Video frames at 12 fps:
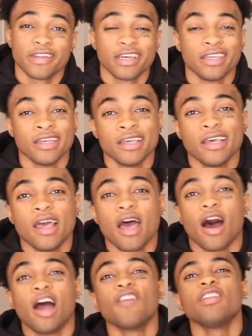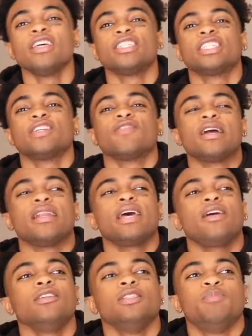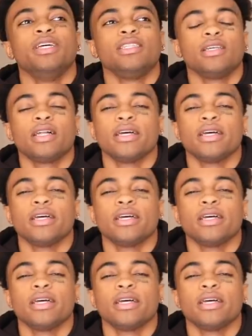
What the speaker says: Like, our relationship right now is basically